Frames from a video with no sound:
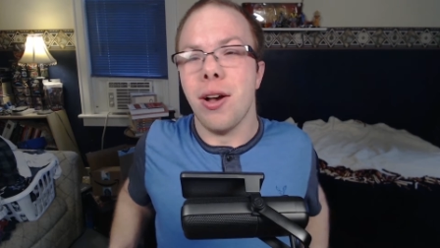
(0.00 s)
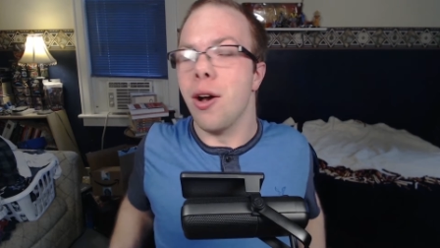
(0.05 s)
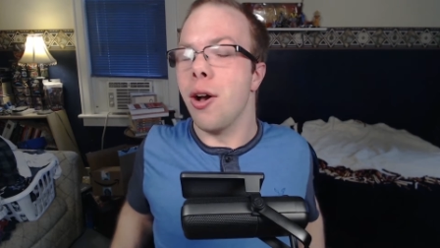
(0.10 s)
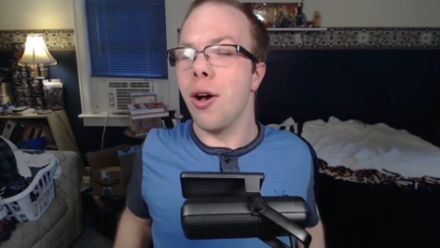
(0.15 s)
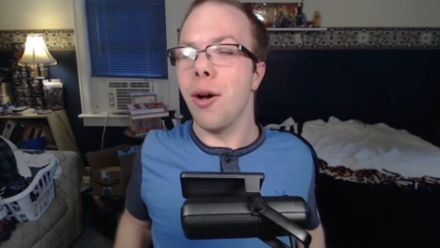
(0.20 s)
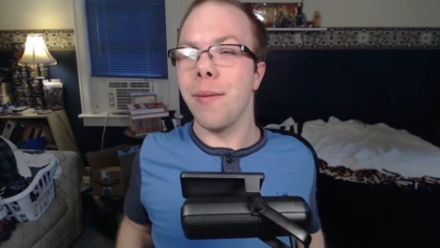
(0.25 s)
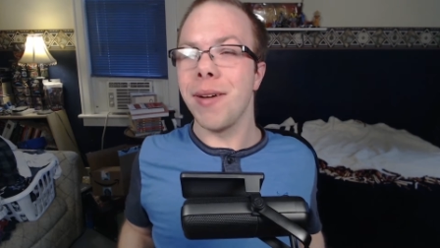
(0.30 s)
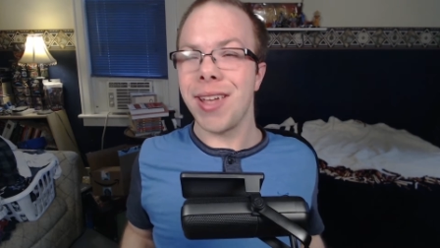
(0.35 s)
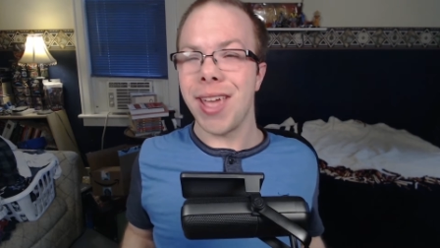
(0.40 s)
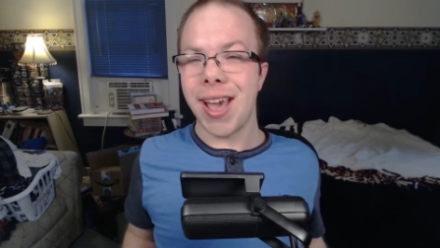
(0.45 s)

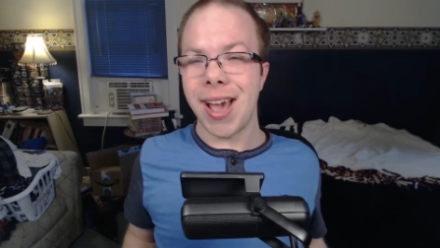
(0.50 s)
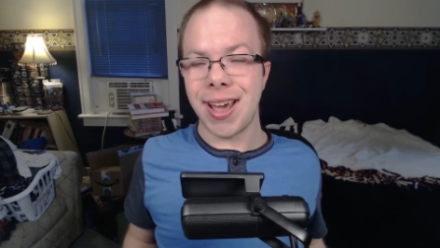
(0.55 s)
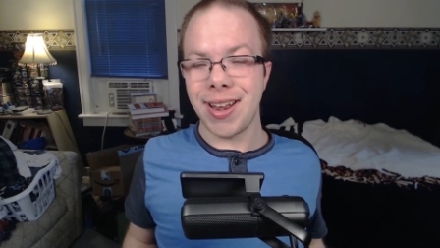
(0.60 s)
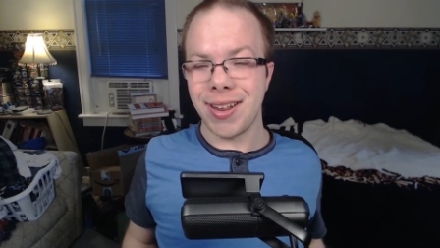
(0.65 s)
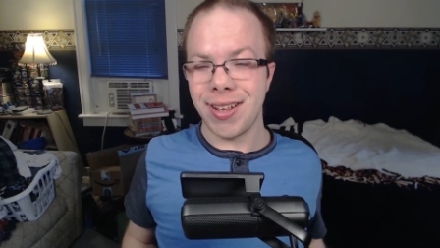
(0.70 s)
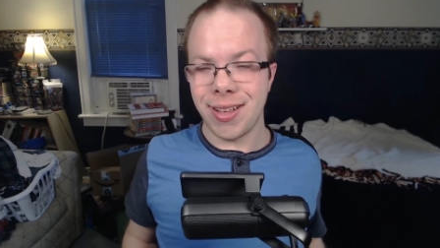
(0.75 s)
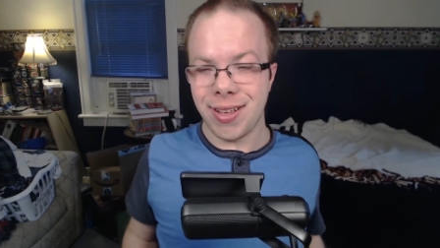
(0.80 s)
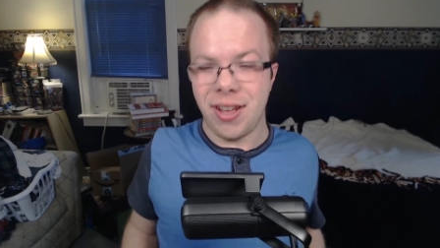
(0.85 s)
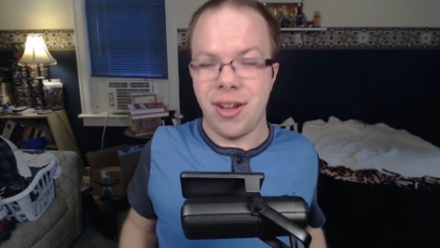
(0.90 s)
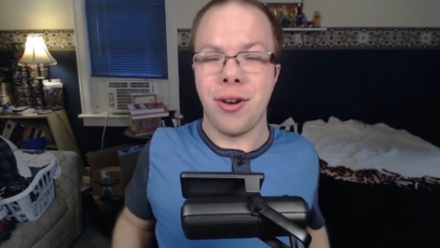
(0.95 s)
Oh my
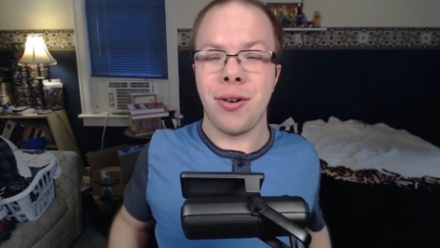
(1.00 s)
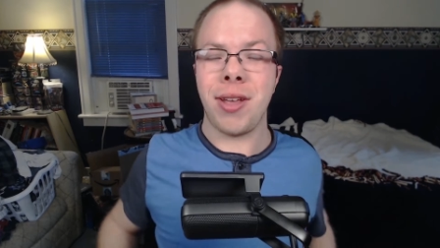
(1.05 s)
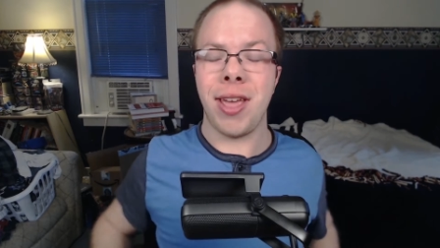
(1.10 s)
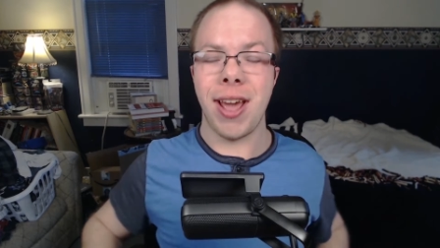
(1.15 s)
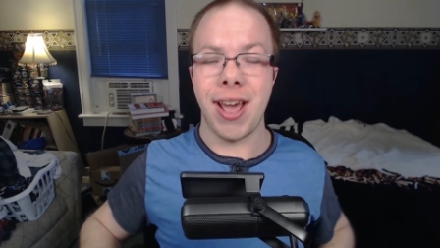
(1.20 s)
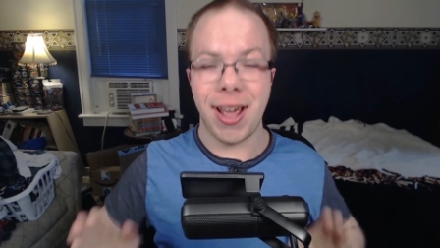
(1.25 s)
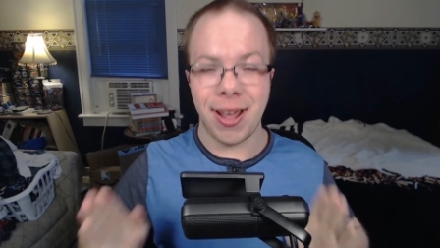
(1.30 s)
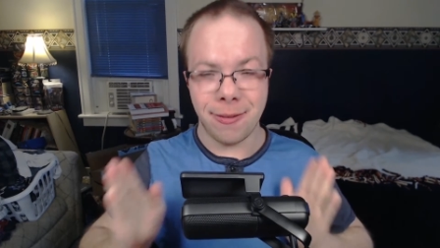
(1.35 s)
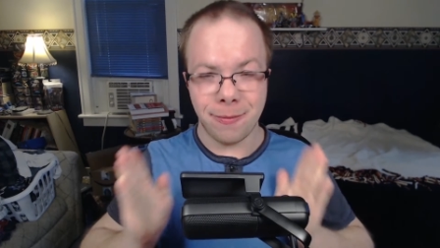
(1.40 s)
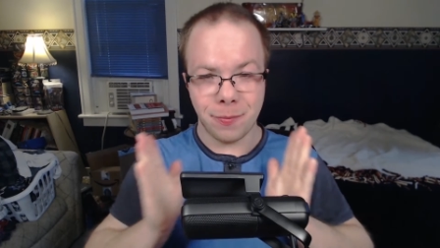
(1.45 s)
god.
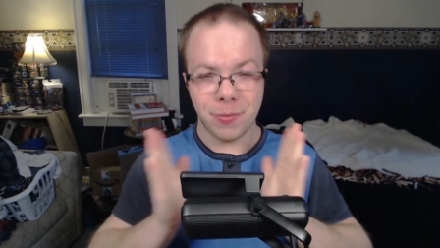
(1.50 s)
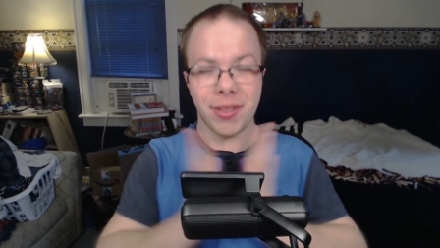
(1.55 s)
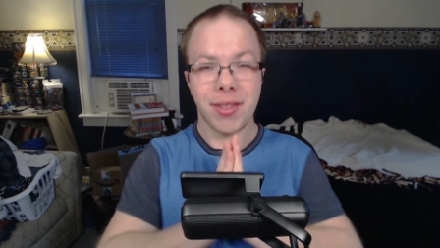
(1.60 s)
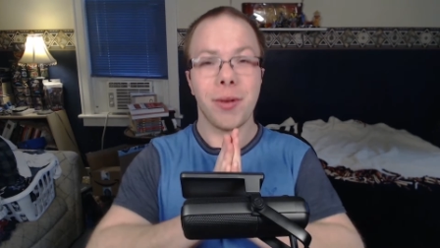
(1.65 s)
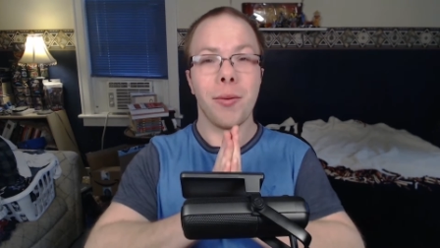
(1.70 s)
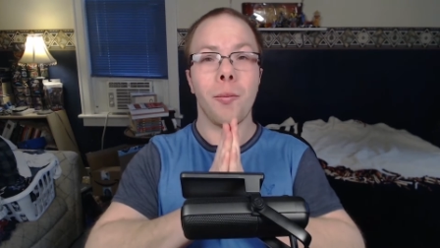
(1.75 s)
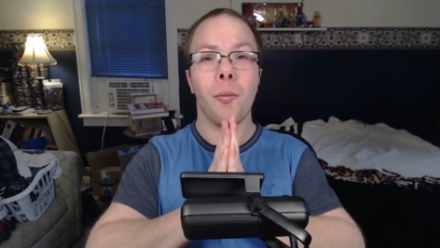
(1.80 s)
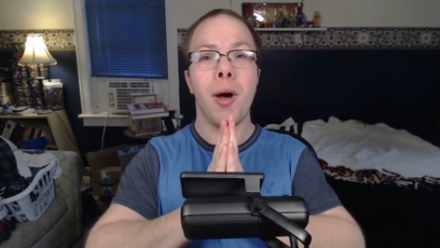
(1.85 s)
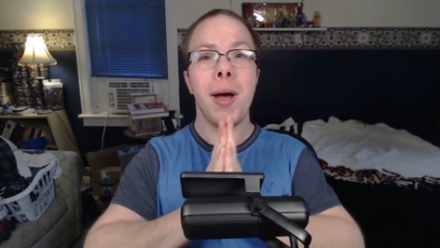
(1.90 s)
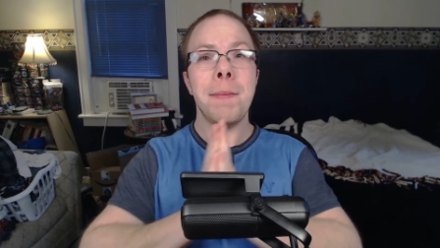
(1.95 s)
Okay.
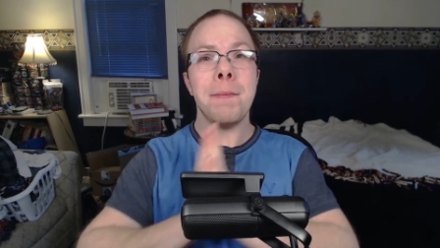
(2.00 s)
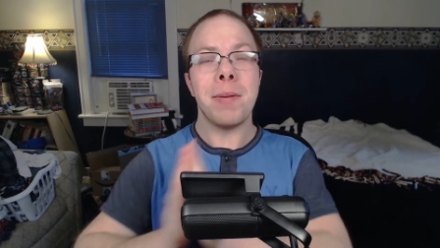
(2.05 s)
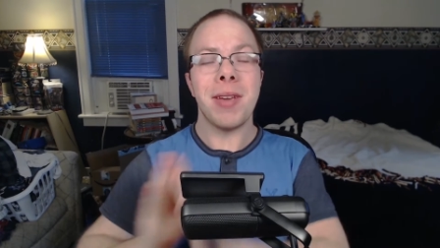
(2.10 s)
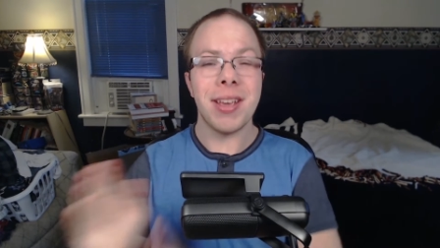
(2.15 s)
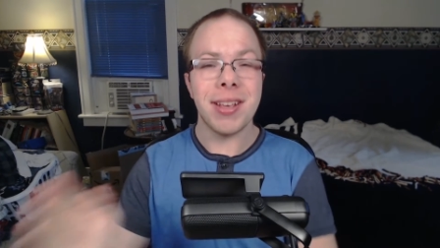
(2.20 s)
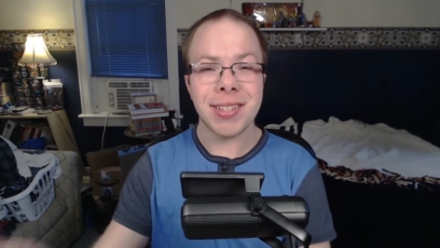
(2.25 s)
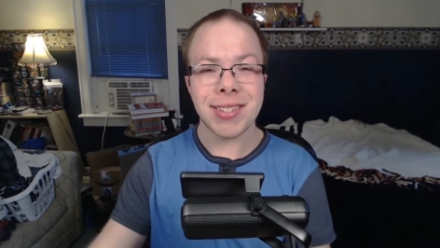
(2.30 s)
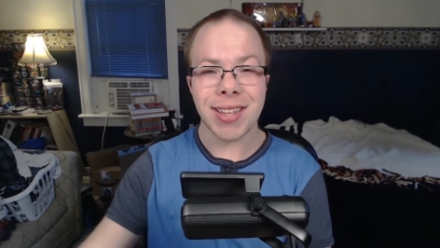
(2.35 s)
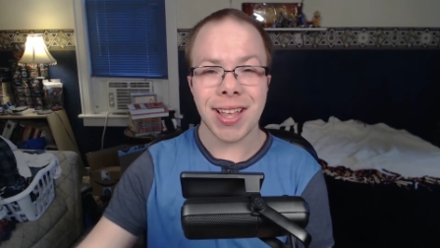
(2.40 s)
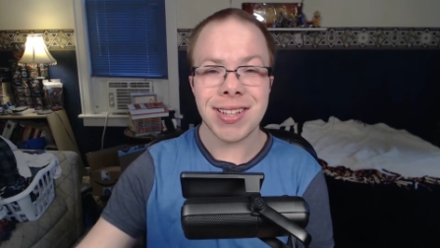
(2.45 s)
One
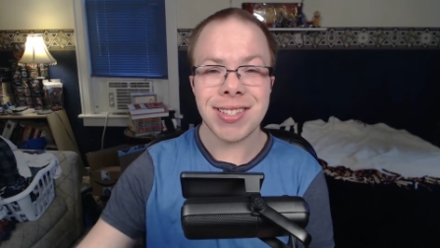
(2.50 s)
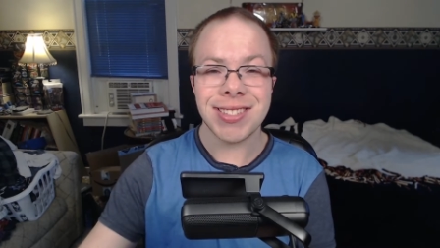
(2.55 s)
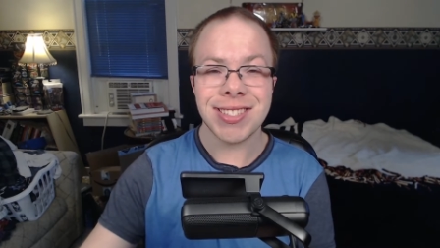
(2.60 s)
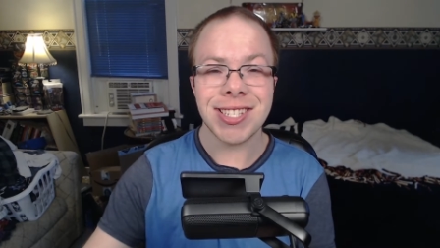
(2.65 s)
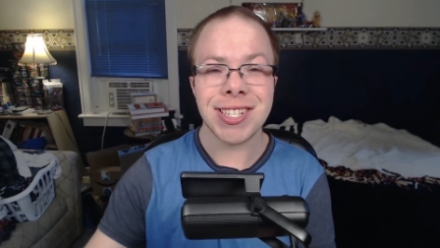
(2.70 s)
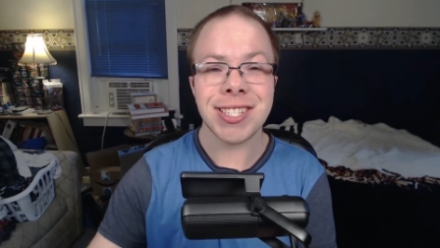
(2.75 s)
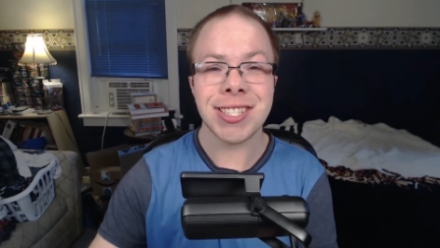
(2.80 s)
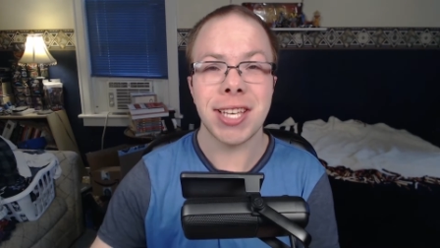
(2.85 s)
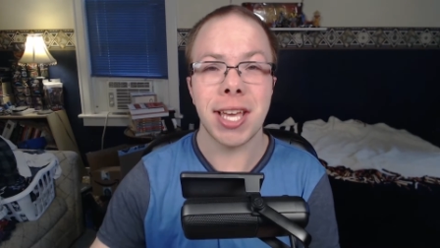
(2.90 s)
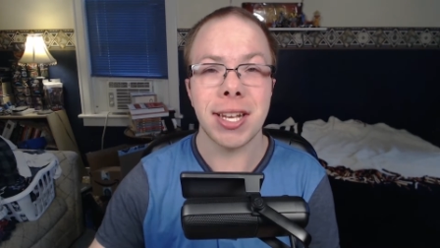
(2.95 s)
Piece, let's
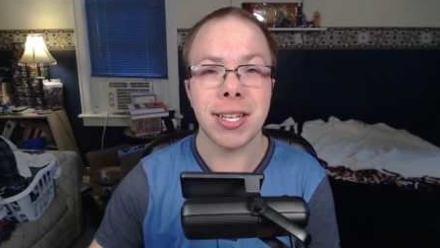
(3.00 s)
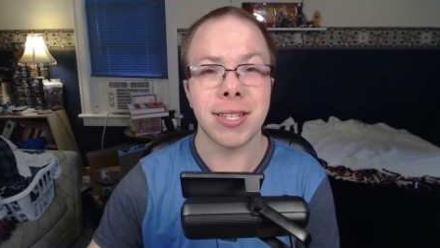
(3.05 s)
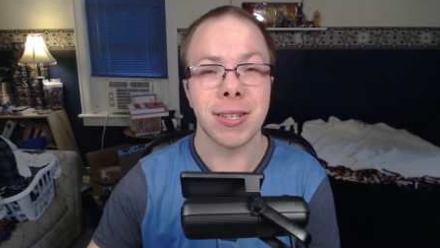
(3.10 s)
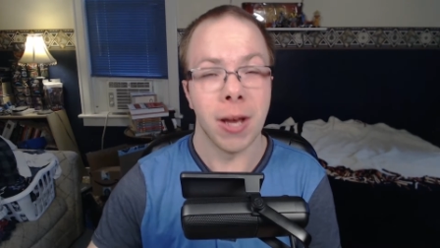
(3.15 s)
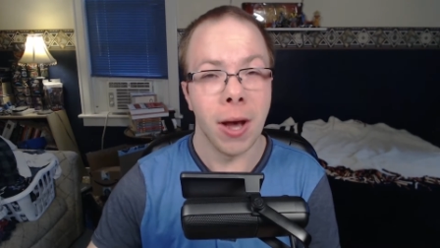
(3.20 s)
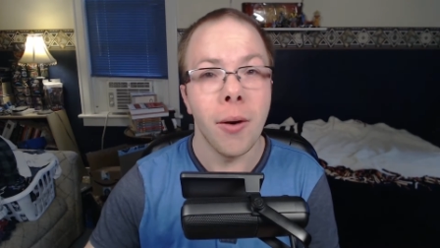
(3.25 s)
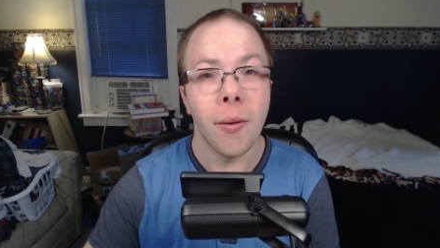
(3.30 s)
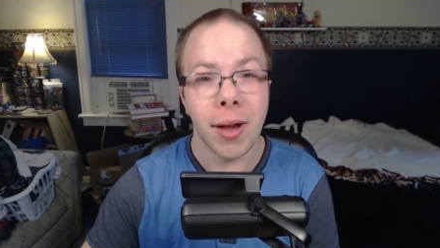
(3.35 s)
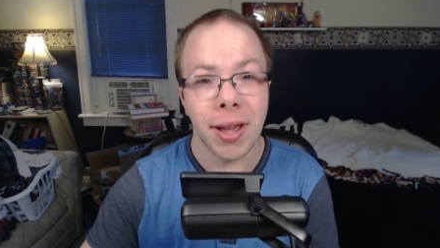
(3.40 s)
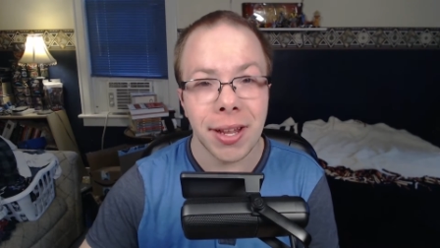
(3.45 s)
just get
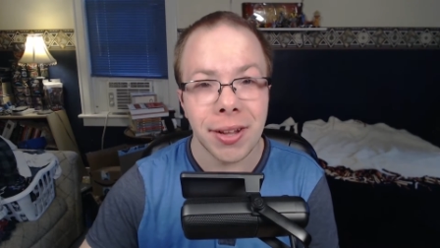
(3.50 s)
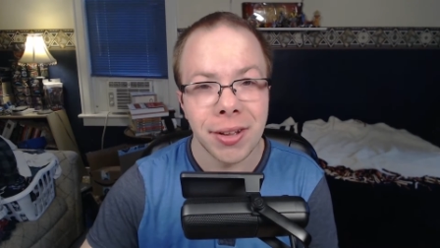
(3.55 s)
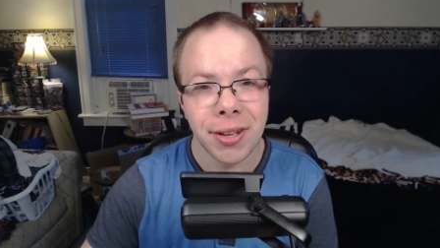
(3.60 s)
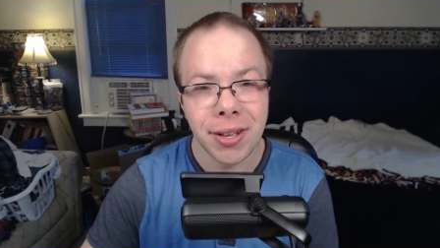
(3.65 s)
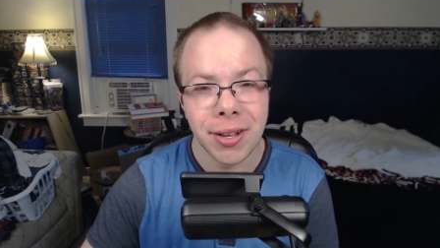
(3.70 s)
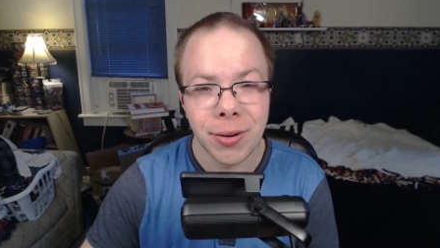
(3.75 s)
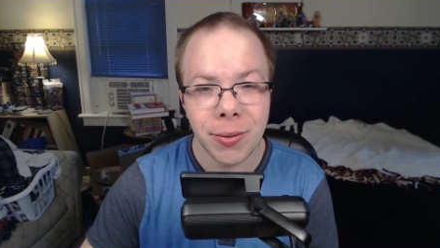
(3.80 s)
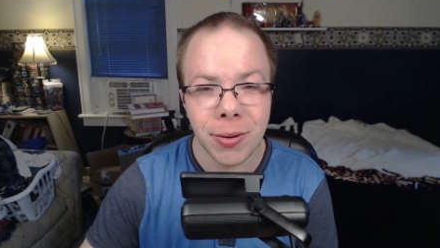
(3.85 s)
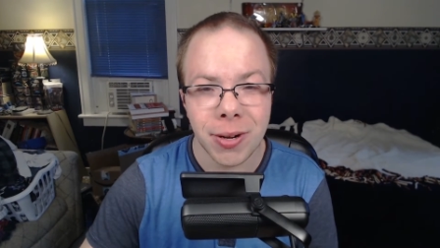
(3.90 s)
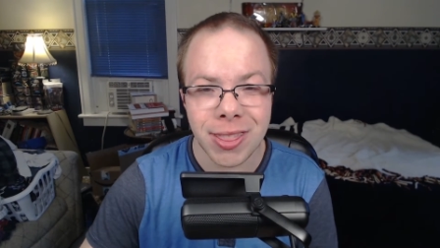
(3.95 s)
going
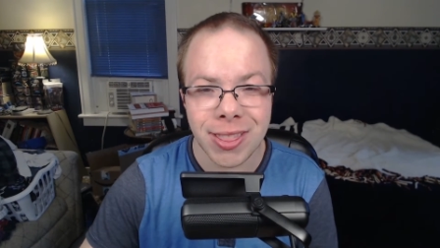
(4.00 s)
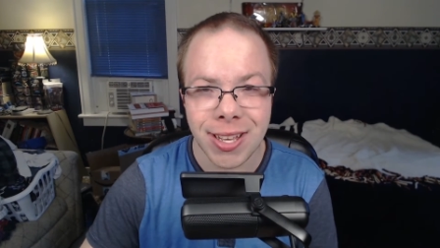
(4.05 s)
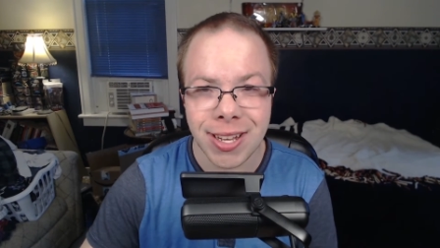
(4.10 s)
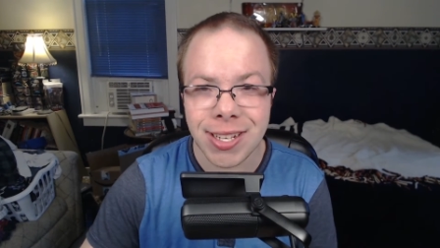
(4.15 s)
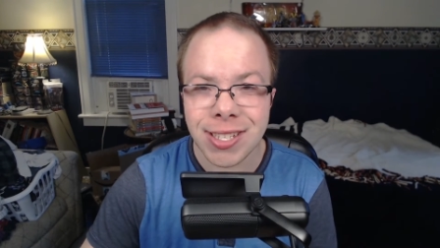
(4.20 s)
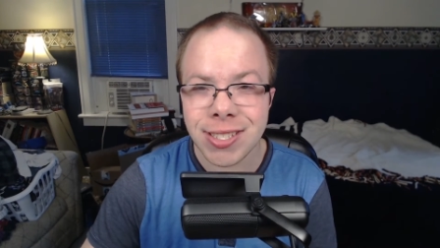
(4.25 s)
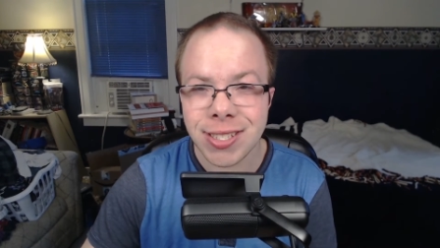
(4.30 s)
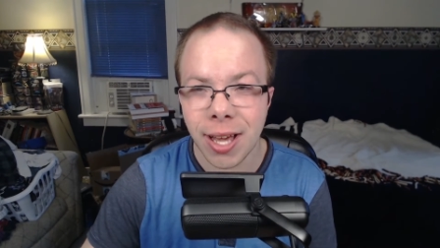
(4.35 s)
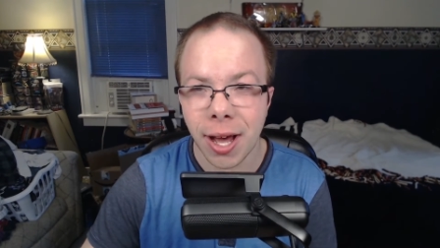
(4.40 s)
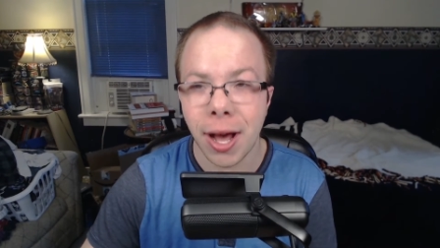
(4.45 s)
with this.